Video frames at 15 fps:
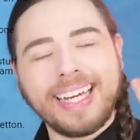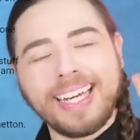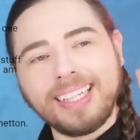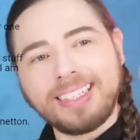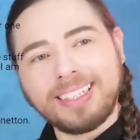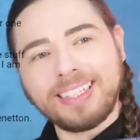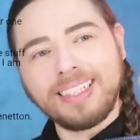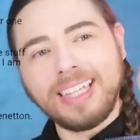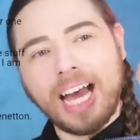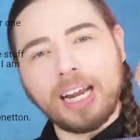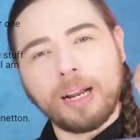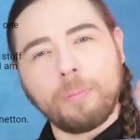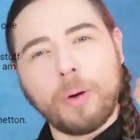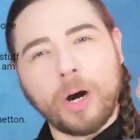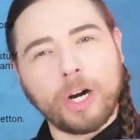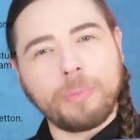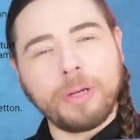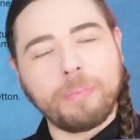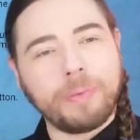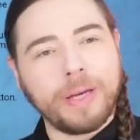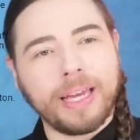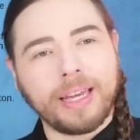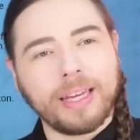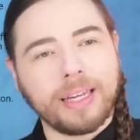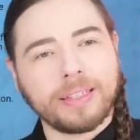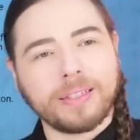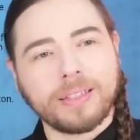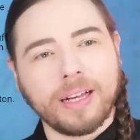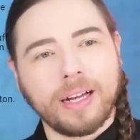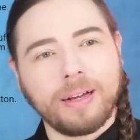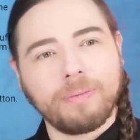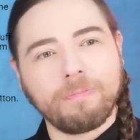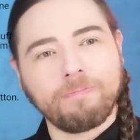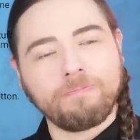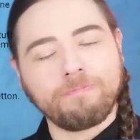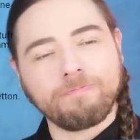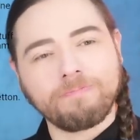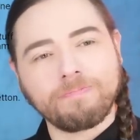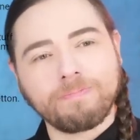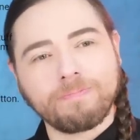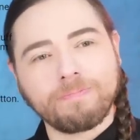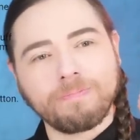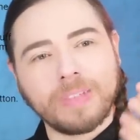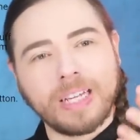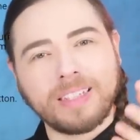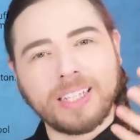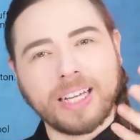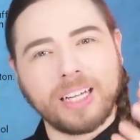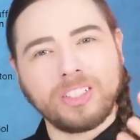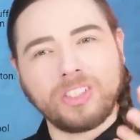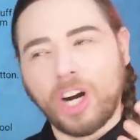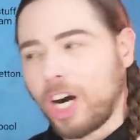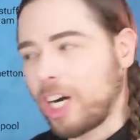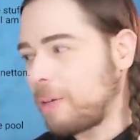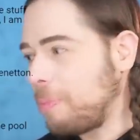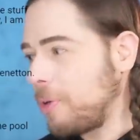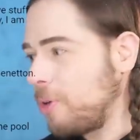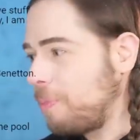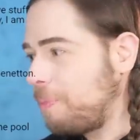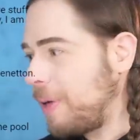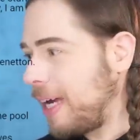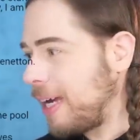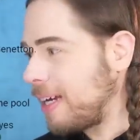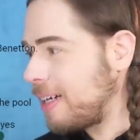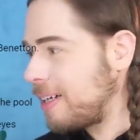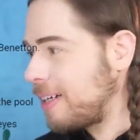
it's not a Barbie pink. It's a dark blue pink.